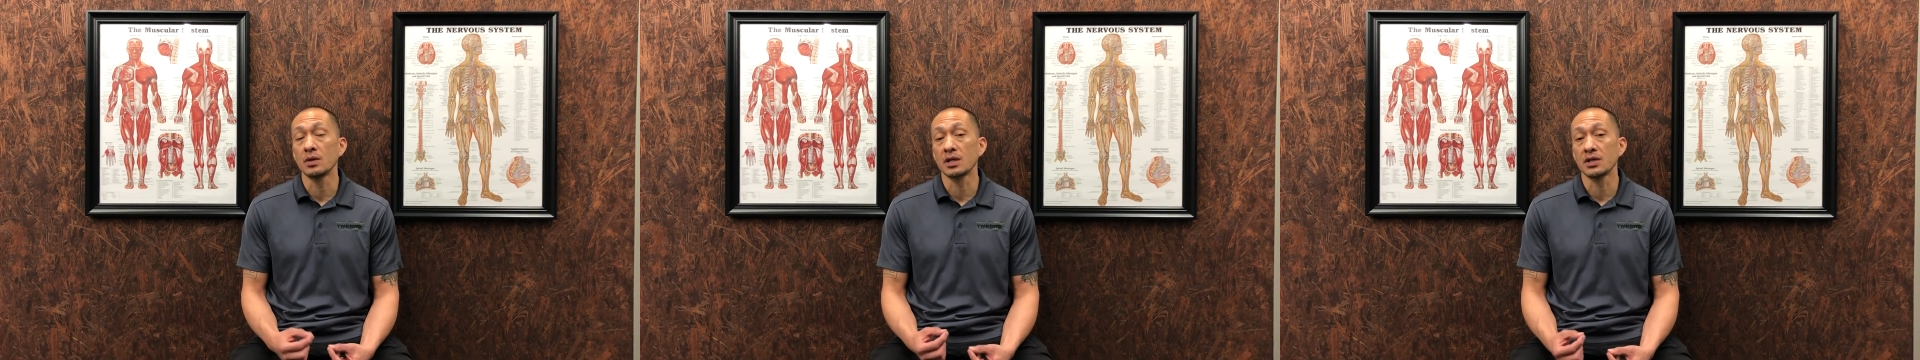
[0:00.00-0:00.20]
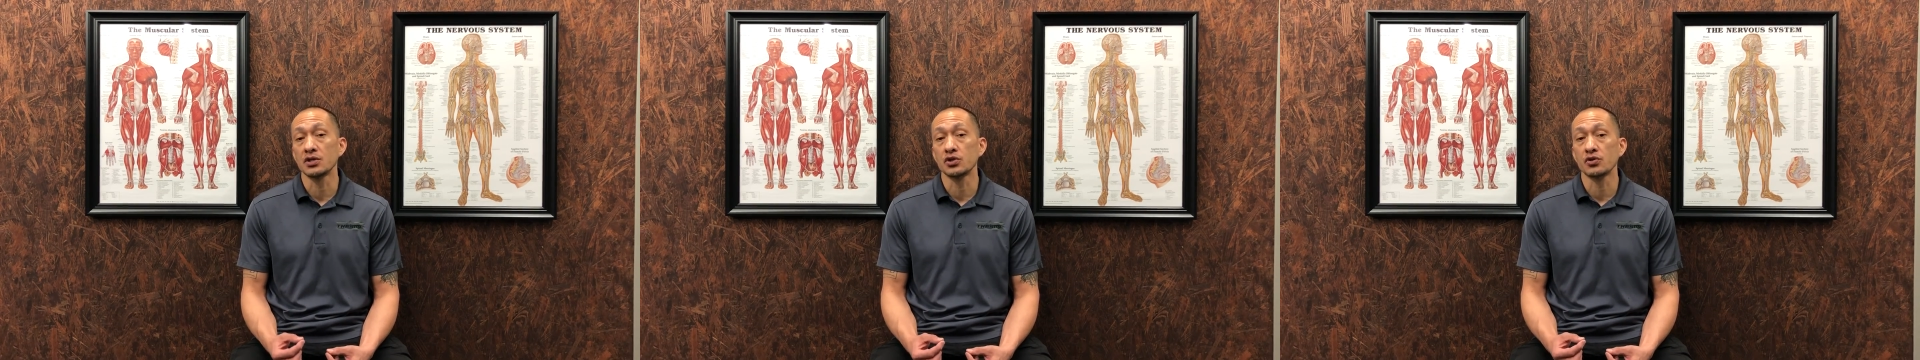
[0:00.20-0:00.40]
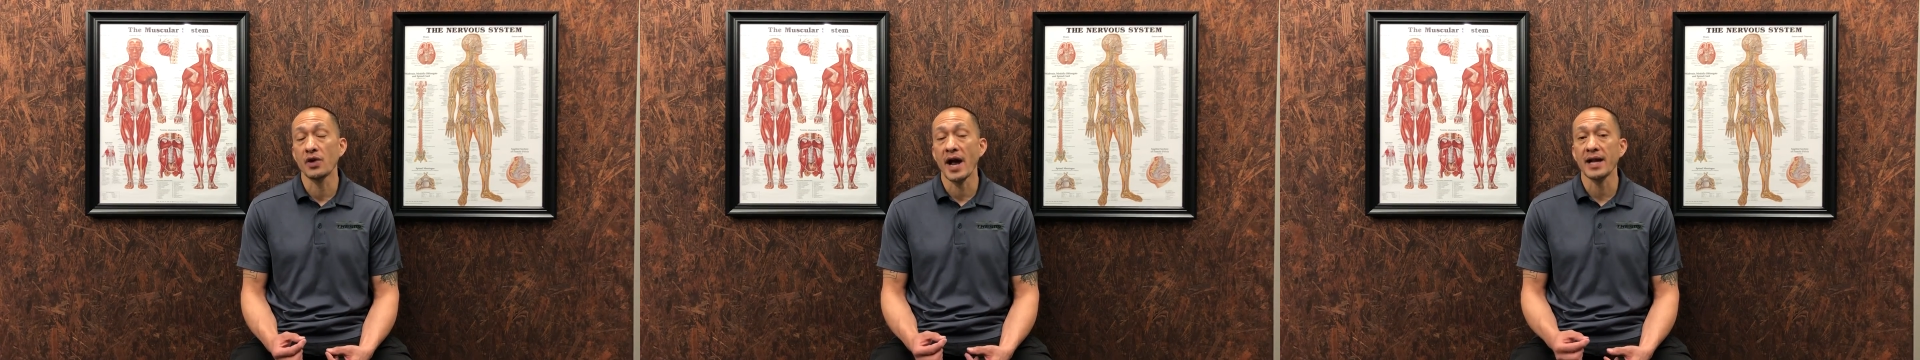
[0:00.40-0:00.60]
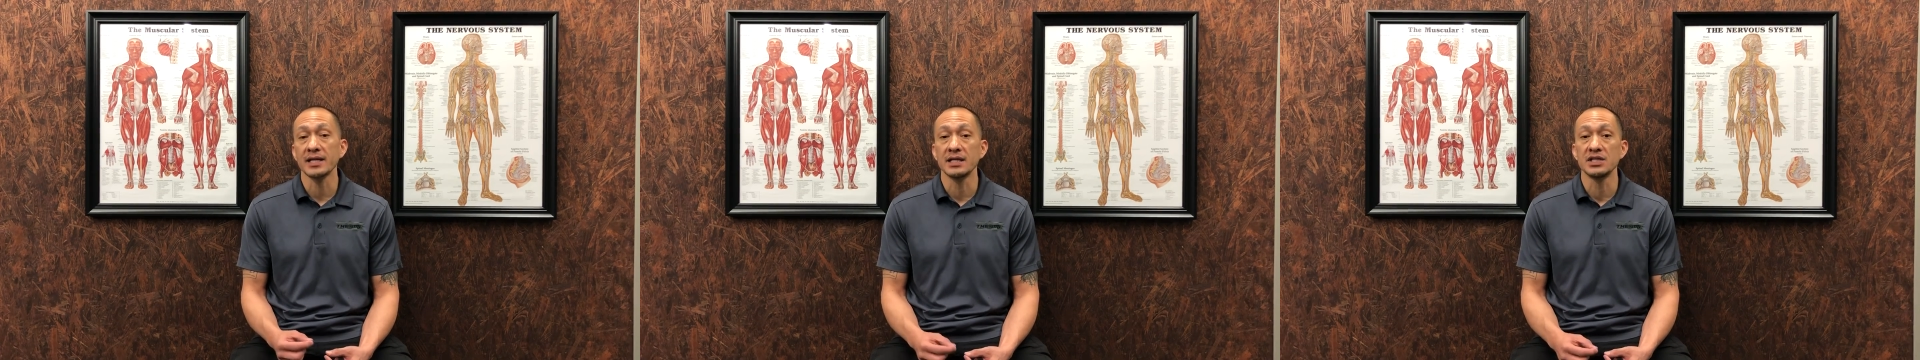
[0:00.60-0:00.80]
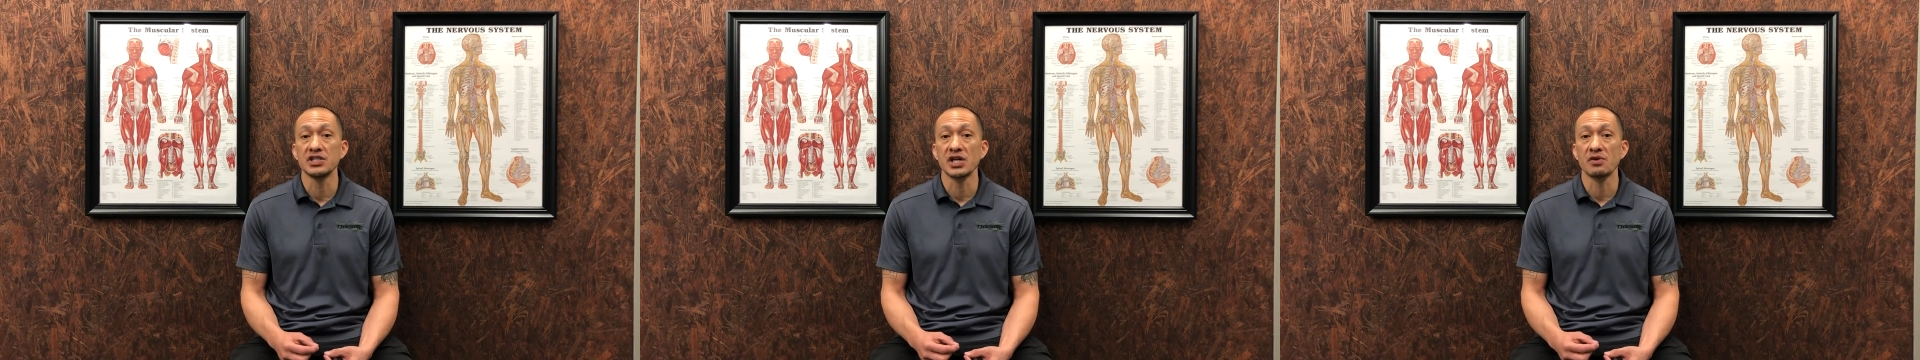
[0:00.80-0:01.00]
contract
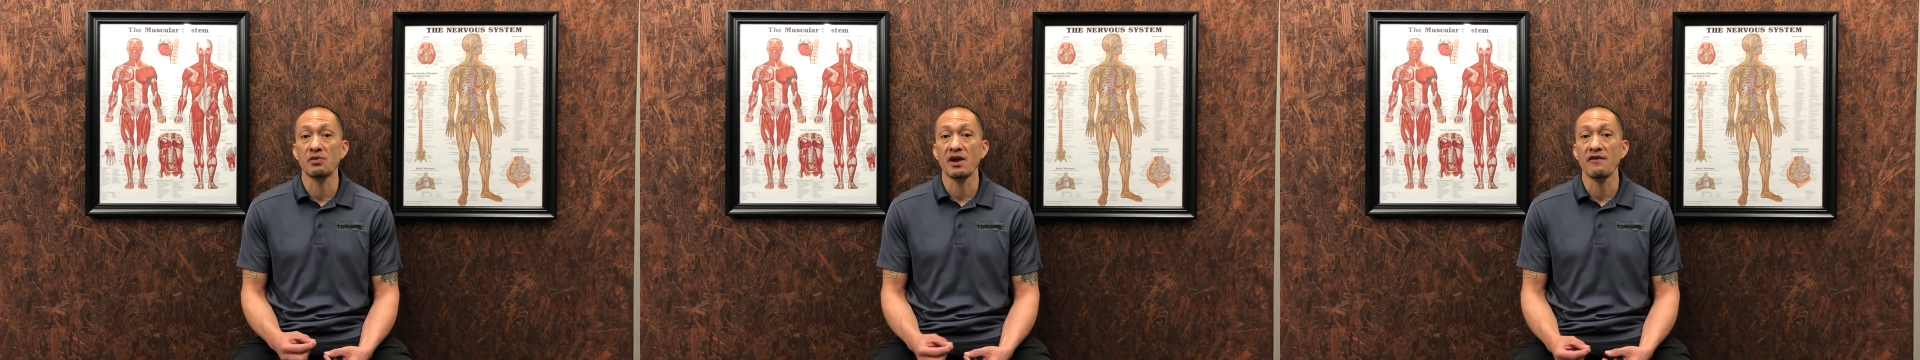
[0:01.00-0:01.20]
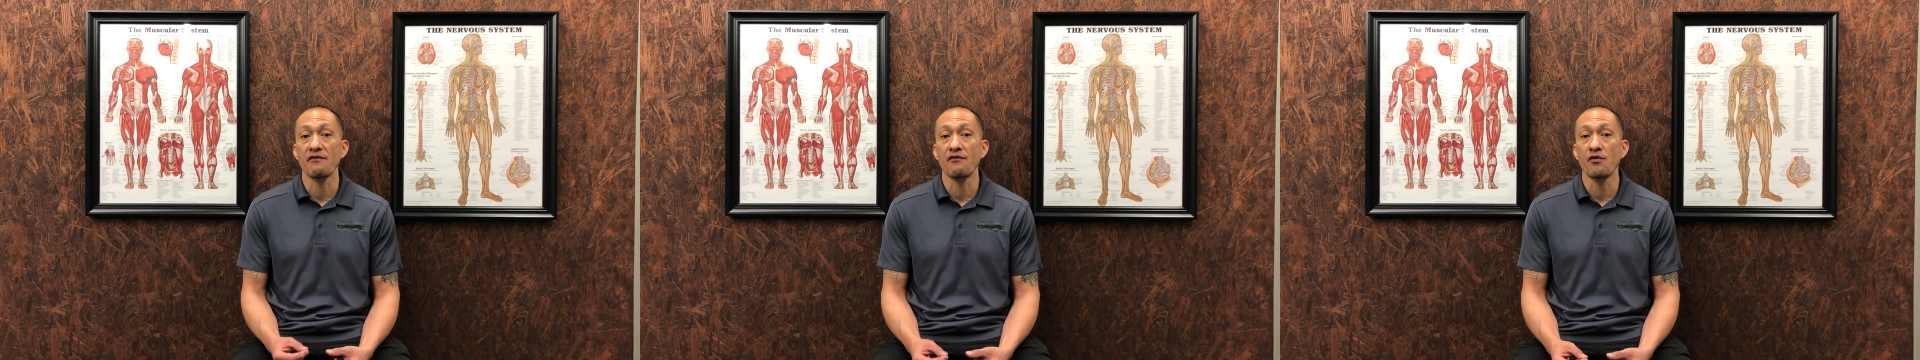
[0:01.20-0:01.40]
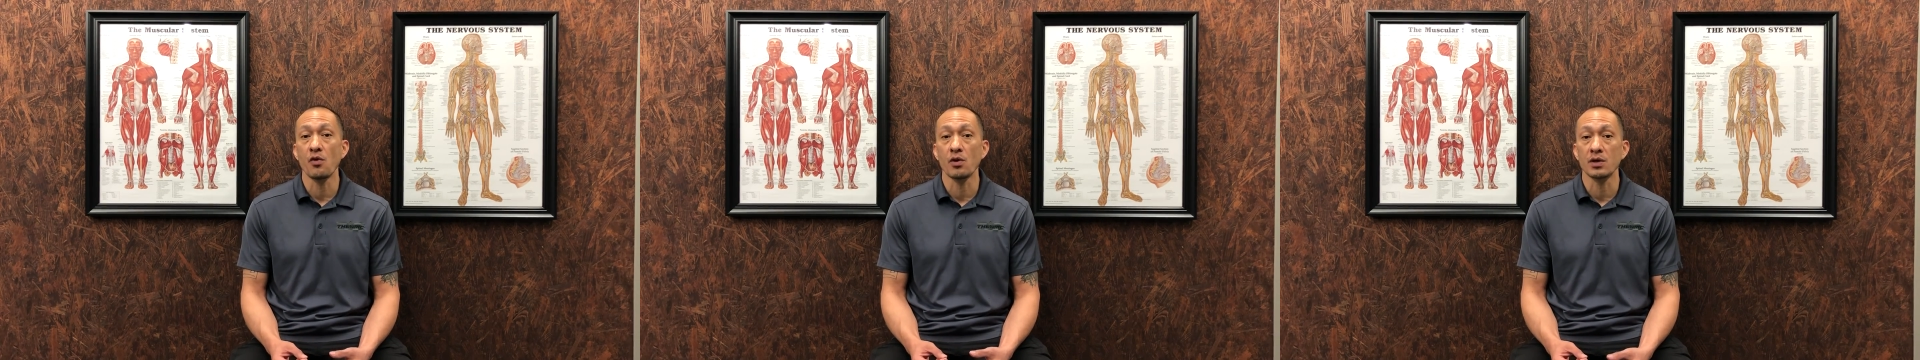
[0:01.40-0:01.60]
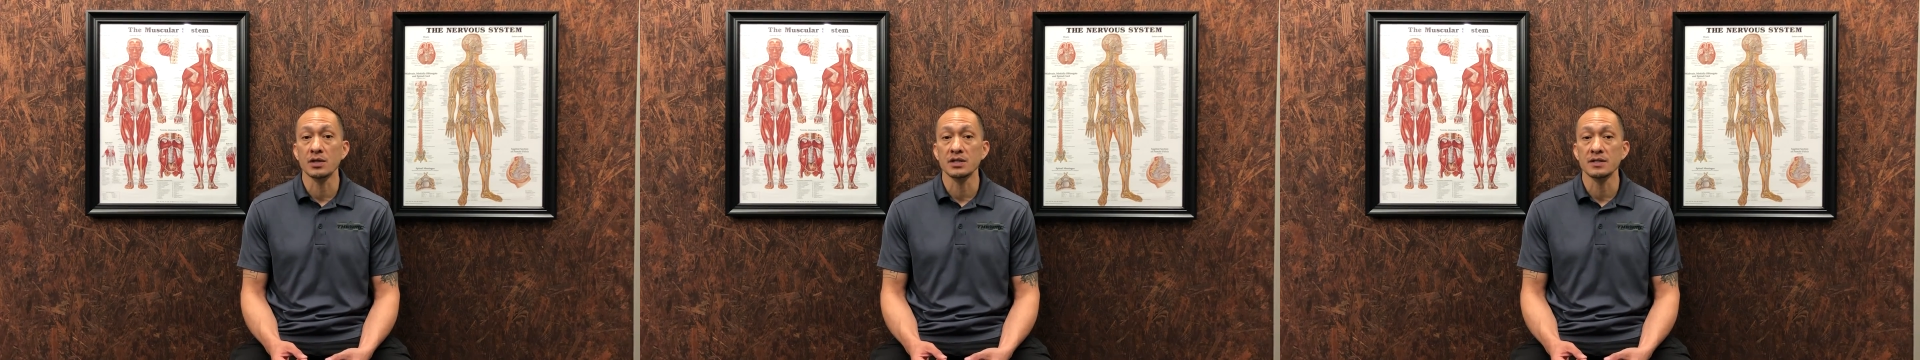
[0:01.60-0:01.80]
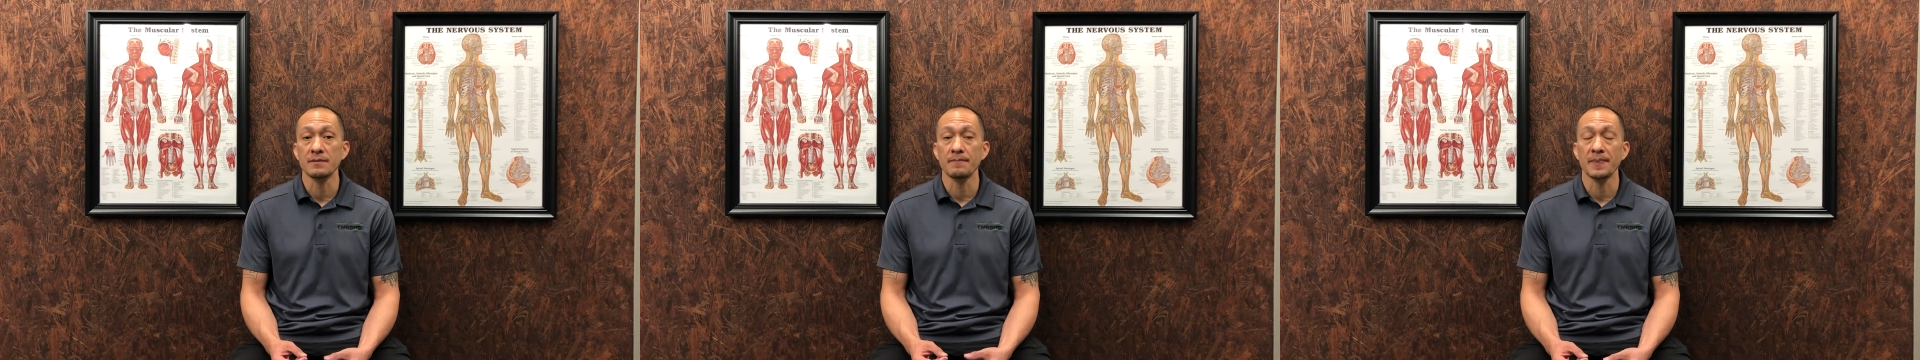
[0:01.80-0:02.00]
and generate
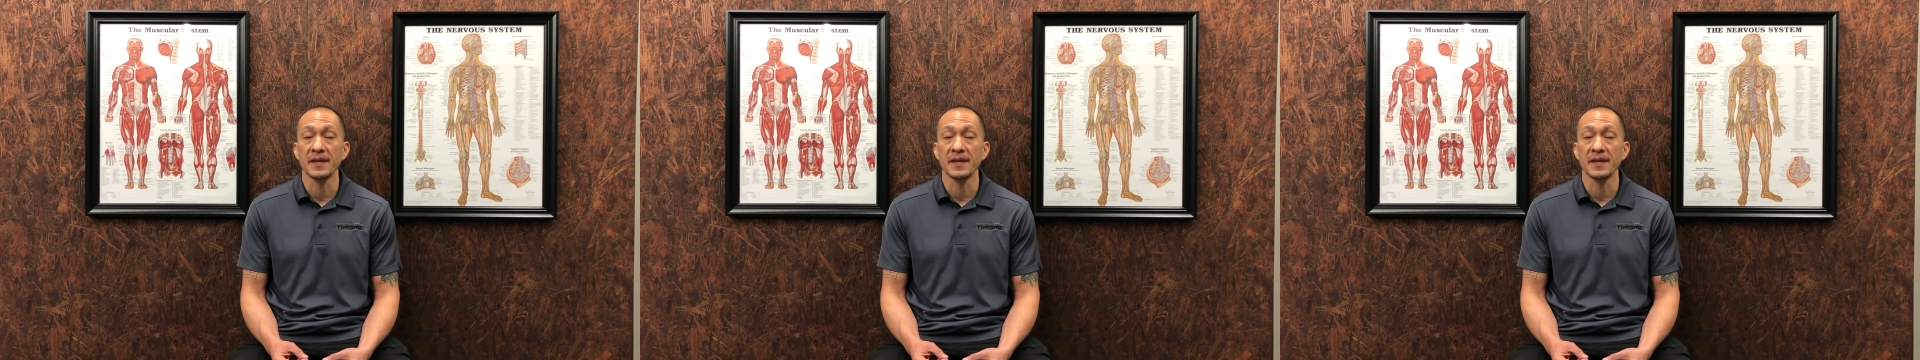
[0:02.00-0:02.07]
force